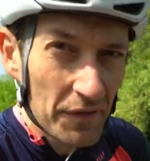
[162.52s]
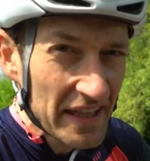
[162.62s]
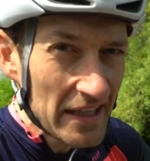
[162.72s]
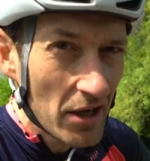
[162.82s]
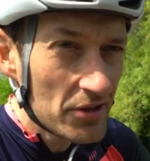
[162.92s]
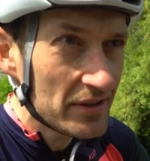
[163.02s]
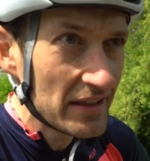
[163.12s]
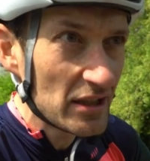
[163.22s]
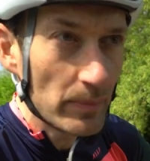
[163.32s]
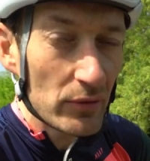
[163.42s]
a half kilos
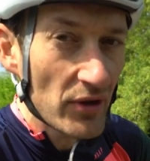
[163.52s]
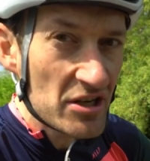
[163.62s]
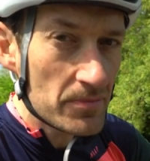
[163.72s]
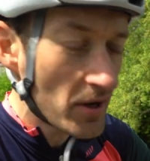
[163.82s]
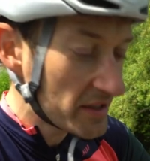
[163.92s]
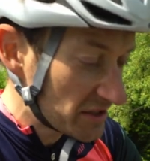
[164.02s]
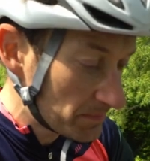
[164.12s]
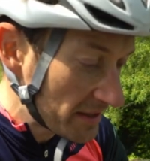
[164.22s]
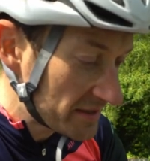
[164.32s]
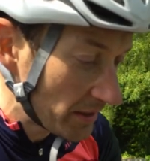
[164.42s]
in this mid-range bike is
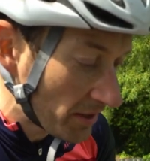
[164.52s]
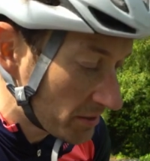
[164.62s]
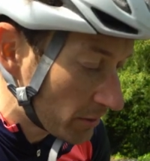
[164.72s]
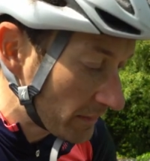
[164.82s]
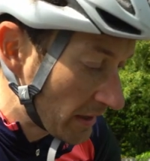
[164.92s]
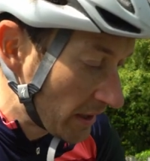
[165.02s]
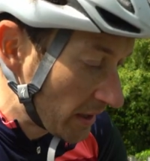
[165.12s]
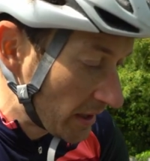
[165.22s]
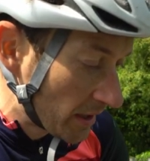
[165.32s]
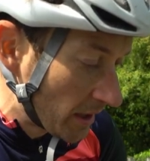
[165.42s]
plenty light enough
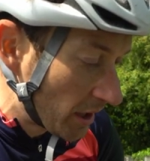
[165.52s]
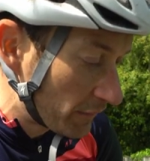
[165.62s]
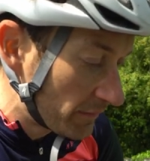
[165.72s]
uh,